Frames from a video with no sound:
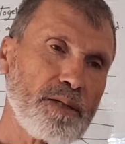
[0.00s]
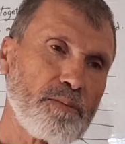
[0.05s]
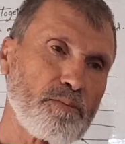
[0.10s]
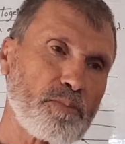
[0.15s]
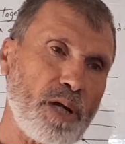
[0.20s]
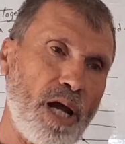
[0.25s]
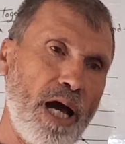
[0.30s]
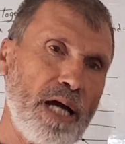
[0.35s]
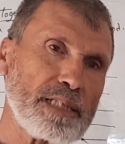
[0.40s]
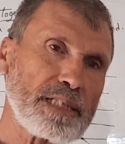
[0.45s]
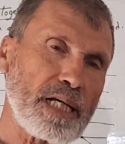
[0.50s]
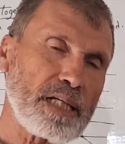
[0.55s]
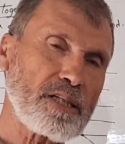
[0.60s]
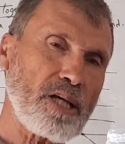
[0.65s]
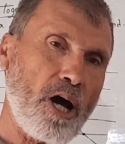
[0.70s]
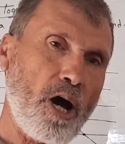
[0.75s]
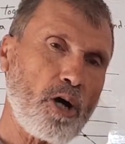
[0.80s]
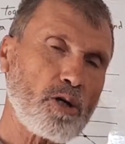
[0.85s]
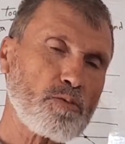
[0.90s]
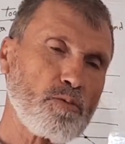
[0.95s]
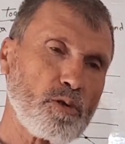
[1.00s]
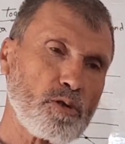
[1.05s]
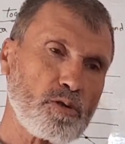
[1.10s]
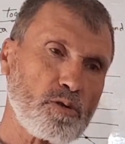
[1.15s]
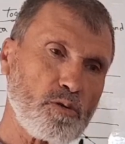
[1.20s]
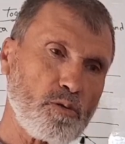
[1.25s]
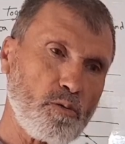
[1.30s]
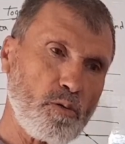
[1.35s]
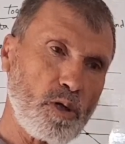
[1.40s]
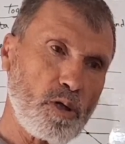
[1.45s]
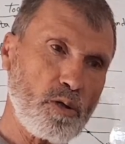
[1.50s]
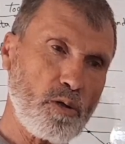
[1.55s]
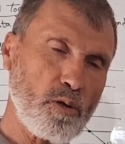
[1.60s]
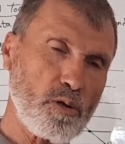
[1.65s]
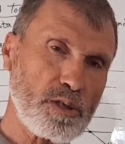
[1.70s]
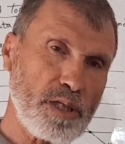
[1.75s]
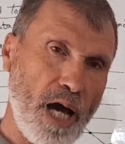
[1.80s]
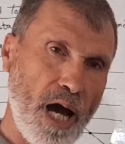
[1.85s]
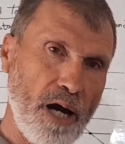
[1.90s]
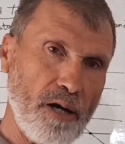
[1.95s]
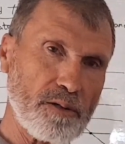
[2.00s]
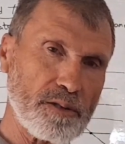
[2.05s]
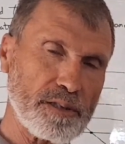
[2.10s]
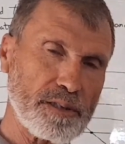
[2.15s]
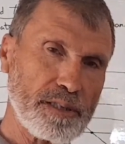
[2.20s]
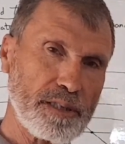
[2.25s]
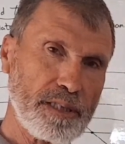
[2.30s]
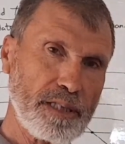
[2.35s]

price and output will go down